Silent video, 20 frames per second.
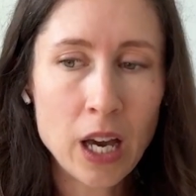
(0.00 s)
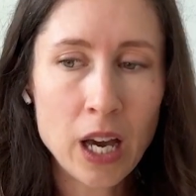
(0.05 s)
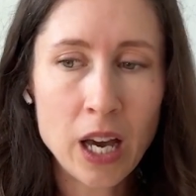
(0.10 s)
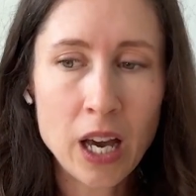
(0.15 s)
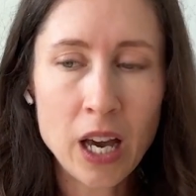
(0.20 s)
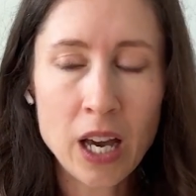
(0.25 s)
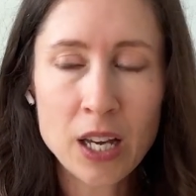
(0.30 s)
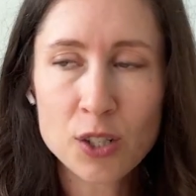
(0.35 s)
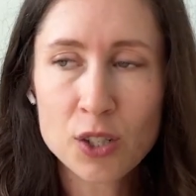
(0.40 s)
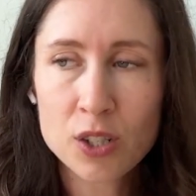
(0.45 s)

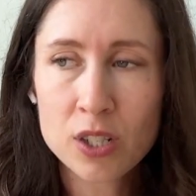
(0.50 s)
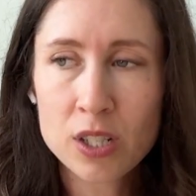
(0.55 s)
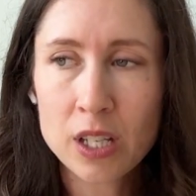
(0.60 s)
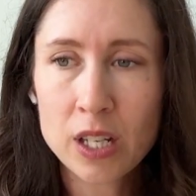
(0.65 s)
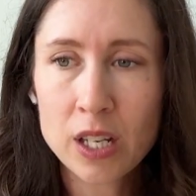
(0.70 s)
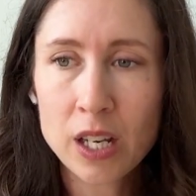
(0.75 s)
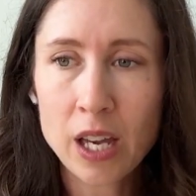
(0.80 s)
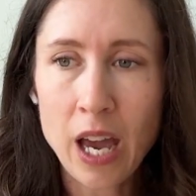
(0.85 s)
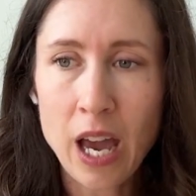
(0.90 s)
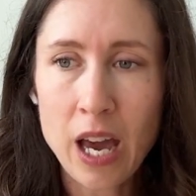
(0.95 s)
I just
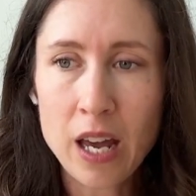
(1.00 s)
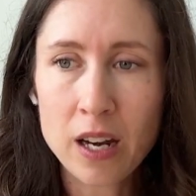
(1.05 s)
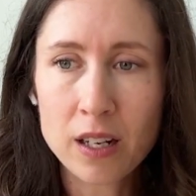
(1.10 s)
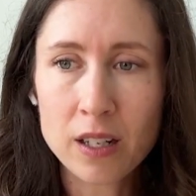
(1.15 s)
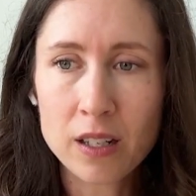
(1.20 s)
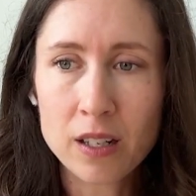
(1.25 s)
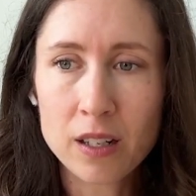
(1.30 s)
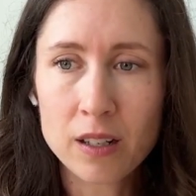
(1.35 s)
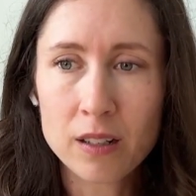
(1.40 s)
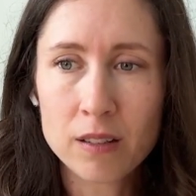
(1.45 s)
think
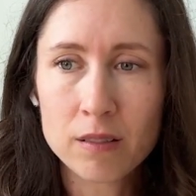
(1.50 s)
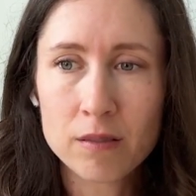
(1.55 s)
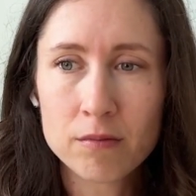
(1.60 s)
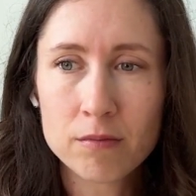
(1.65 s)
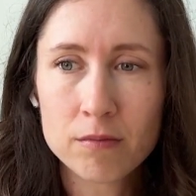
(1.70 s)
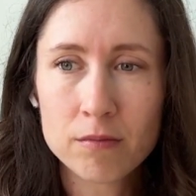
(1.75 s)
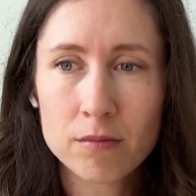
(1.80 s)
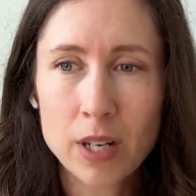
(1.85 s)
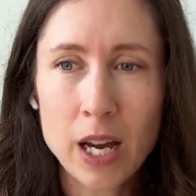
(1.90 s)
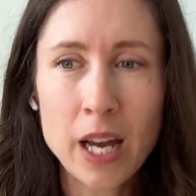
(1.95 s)

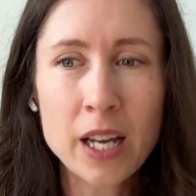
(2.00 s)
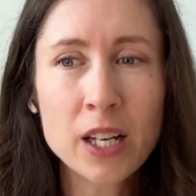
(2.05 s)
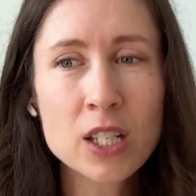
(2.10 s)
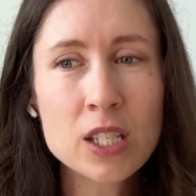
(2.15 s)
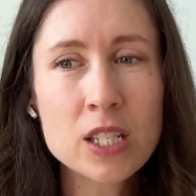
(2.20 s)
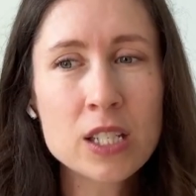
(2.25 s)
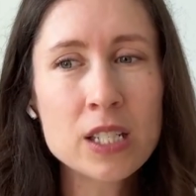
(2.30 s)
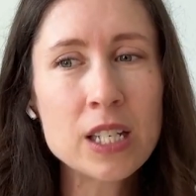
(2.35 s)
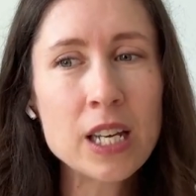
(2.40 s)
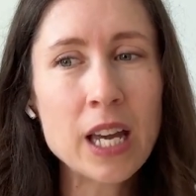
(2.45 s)
I could
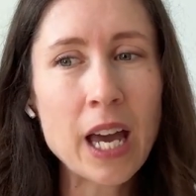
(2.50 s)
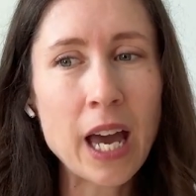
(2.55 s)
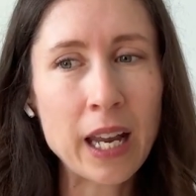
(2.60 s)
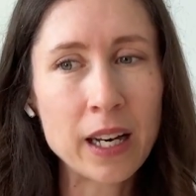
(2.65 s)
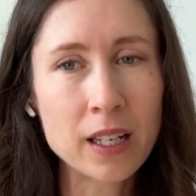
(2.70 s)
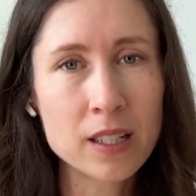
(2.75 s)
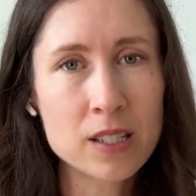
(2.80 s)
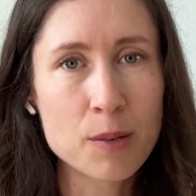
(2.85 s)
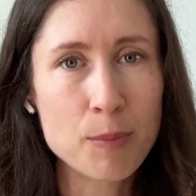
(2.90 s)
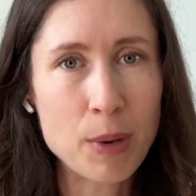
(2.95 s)
see
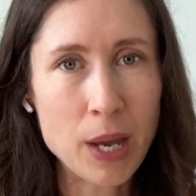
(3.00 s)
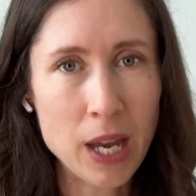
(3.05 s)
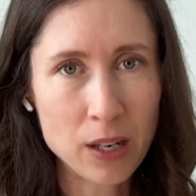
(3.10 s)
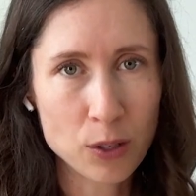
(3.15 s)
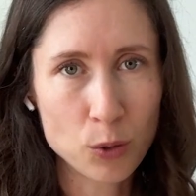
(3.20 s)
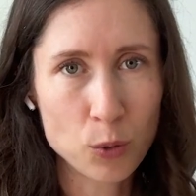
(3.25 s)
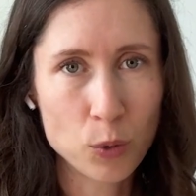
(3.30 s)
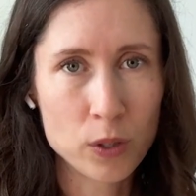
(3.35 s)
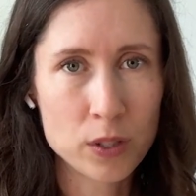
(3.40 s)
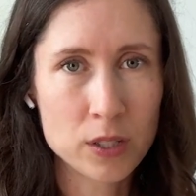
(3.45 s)
adding some
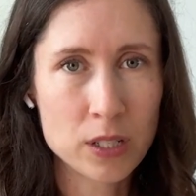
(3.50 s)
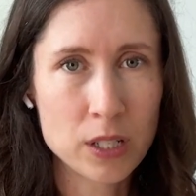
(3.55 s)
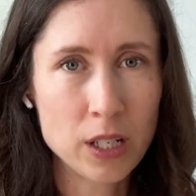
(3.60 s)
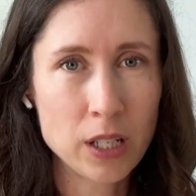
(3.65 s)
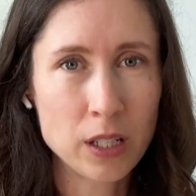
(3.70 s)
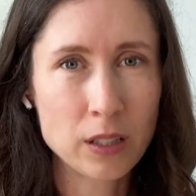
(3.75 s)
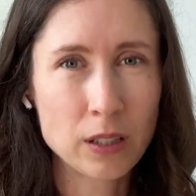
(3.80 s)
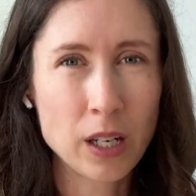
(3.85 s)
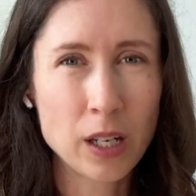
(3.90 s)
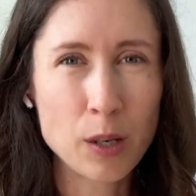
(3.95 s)
hand
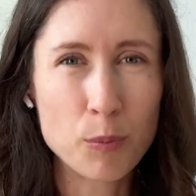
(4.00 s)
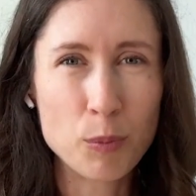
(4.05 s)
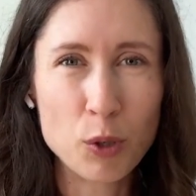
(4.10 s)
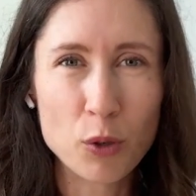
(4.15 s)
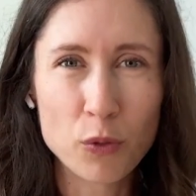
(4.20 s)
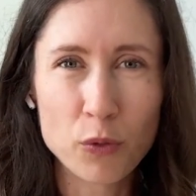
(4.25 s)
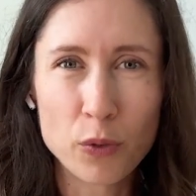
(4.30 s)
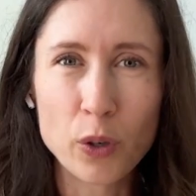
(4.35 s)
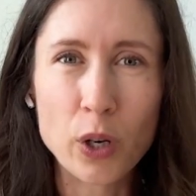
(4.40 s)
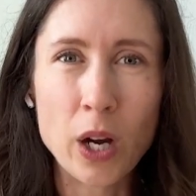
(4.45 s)
quilting and like a
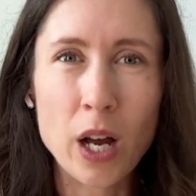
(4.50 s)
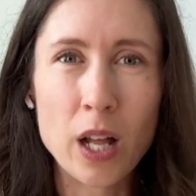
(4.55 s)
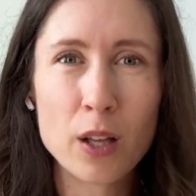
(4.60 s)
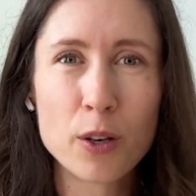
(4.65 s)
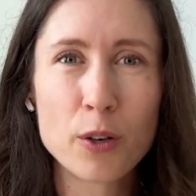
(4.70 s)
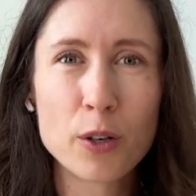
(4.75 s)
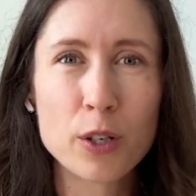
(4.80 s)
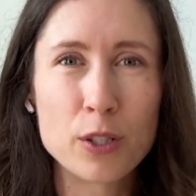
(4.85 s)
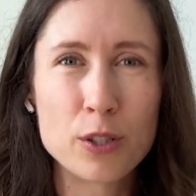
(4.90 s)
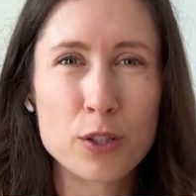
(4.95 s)
beautiful
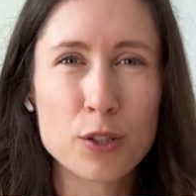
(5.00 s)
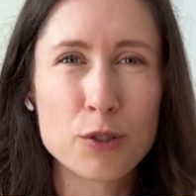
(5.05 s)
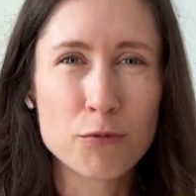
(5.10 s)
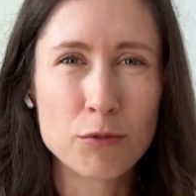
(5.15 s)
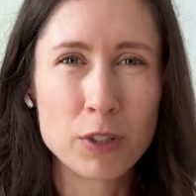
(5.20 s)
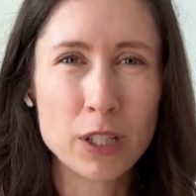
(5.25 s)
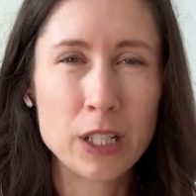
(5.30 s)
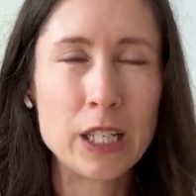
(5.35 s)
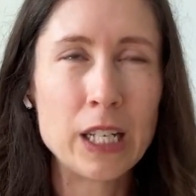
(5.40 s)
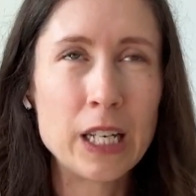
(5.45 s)
color could just
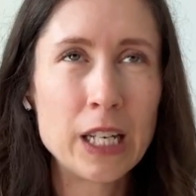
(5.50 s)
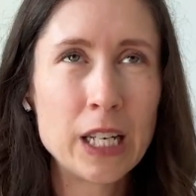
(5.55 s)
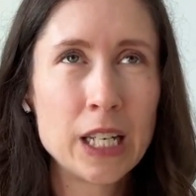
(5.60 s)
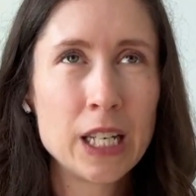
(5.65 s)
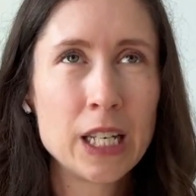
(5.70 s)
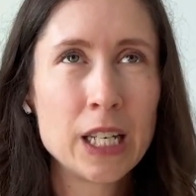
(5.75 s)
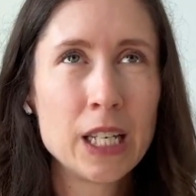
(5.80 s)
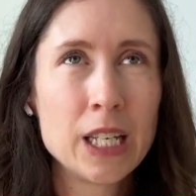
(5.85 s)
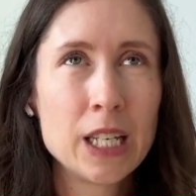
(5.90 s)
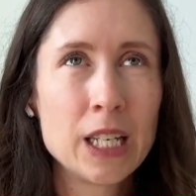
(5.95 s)
really
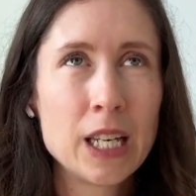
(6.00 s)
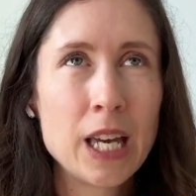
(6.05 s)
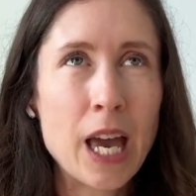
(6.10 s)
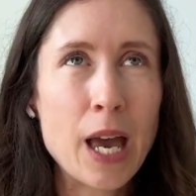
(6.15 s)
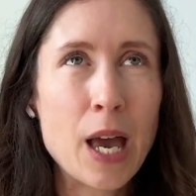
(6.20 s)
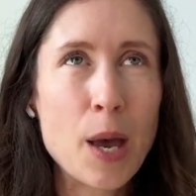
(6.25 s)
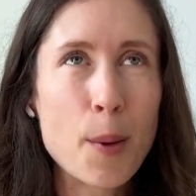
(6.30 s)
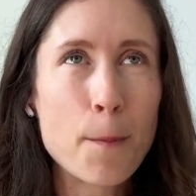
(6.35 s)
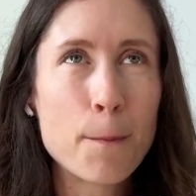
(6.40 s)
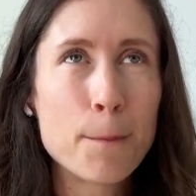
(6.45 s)

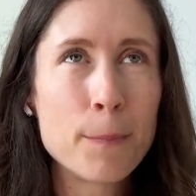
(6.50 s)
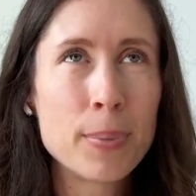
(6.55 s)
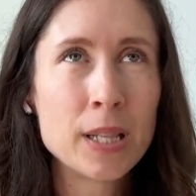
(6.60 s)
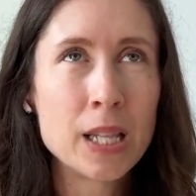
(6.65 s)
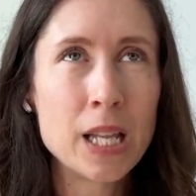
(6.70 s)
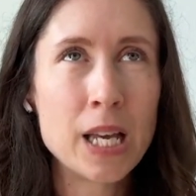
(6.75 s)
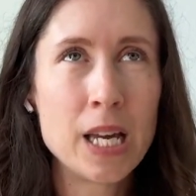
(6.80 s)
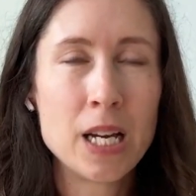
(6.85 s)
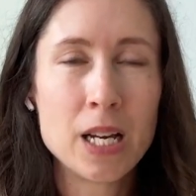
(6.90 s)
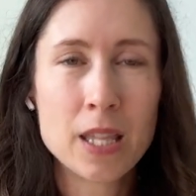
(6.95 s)

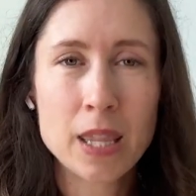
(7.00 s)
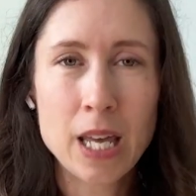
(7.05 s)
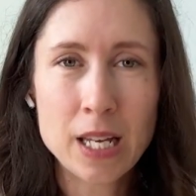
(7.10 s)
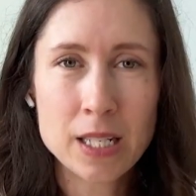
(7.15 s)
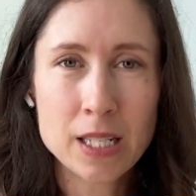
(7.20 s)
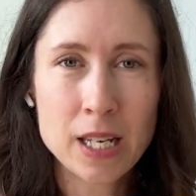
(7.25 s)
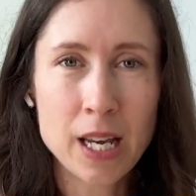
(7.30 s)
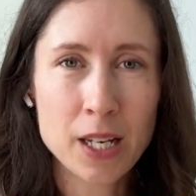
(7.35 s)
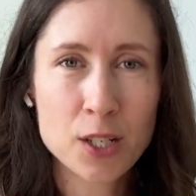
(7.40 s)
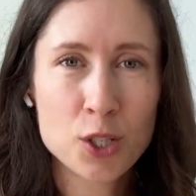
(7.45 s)
play on that
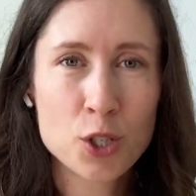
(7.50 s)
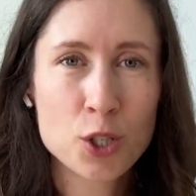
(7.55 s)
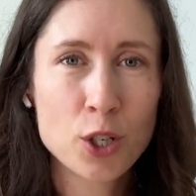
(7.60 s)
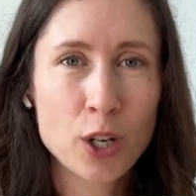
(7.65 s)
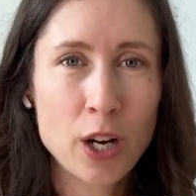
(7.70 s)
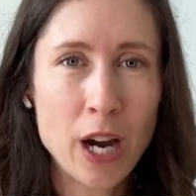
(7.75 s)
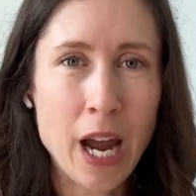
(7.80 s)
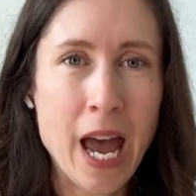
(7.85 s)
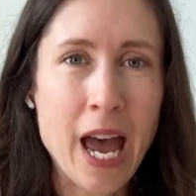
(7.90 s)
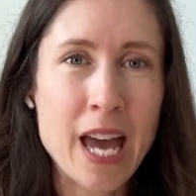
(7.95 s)

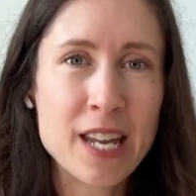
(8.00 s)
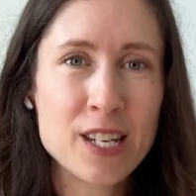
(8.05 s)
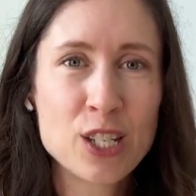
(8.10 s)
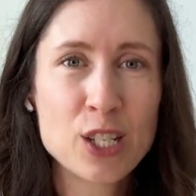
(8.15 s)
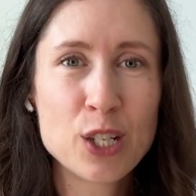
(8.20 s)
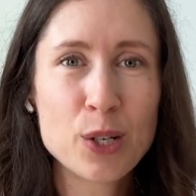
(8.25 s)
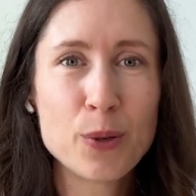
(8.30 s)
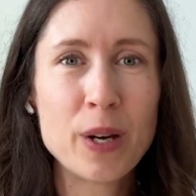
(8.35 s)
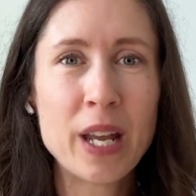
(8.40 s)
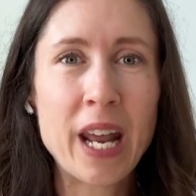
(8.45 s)
texture, add
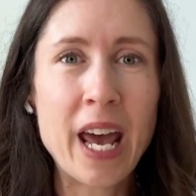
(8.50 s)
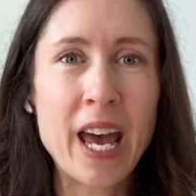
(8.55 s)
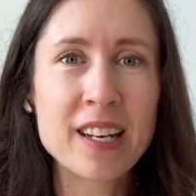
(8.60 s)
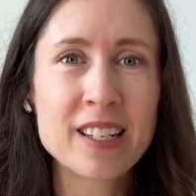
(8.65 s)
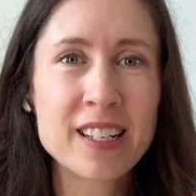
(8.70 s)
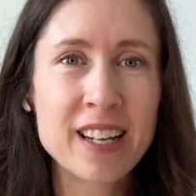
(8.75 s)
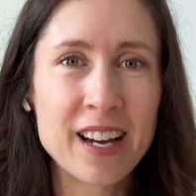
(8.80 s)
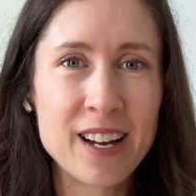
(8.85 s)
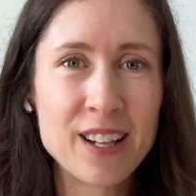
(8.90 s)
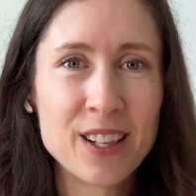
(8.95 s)
to it,
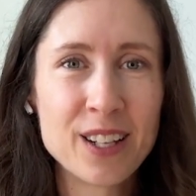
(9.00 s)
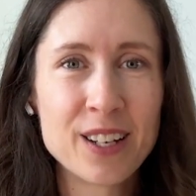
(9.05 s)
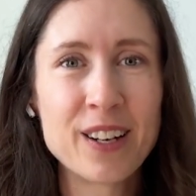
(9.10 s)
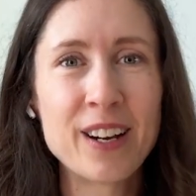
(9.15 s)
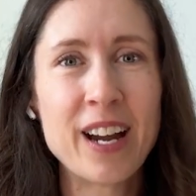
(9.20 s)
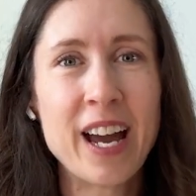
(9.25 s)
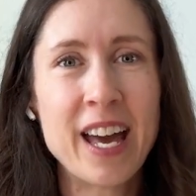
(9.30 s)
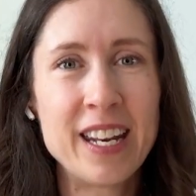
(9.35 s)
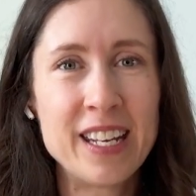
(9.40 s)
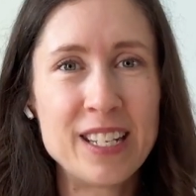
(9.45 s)
add
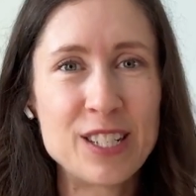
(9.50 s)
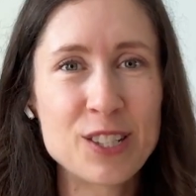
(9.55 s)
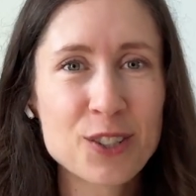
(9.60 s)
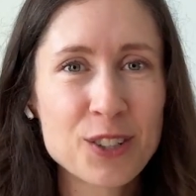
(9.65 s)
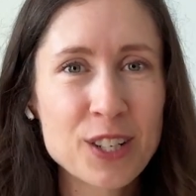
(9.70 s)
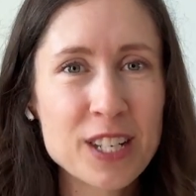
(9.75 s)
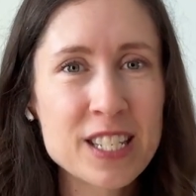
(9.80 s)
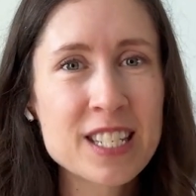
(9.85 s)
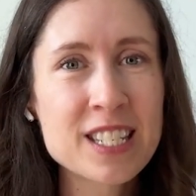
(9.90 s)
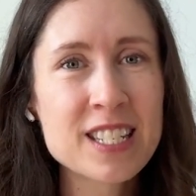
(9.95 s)
color, add
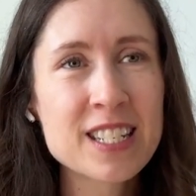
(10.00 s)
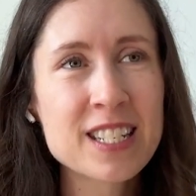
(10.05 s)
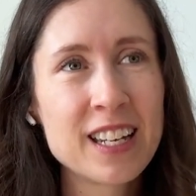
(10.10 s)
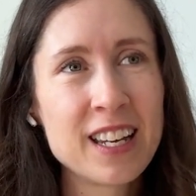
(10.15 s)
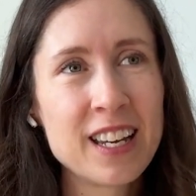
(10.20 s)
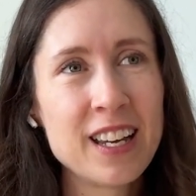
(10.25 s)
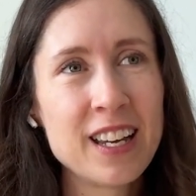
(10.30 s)
interest.